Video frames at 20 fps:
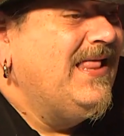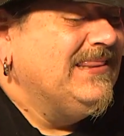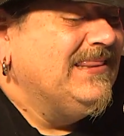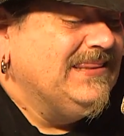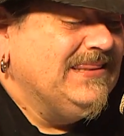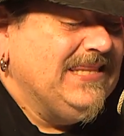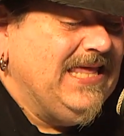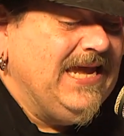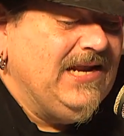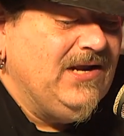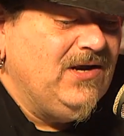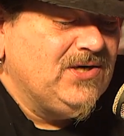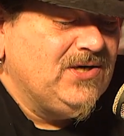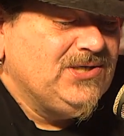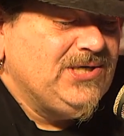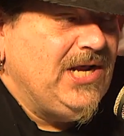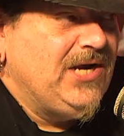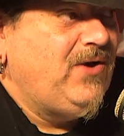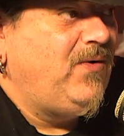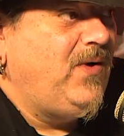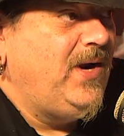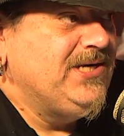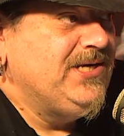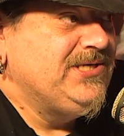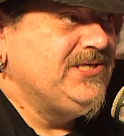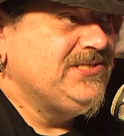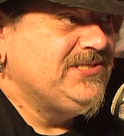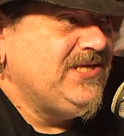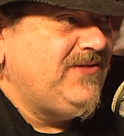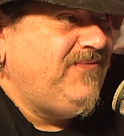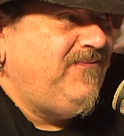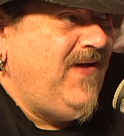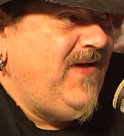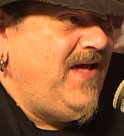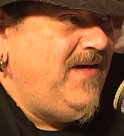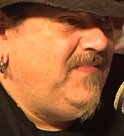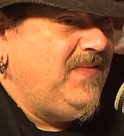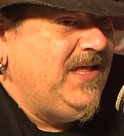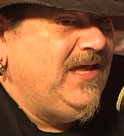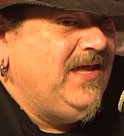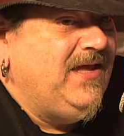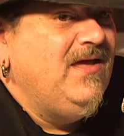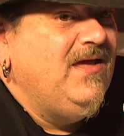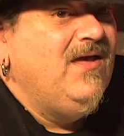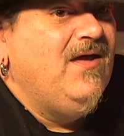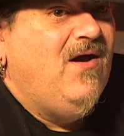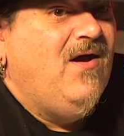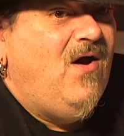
Later generations of the family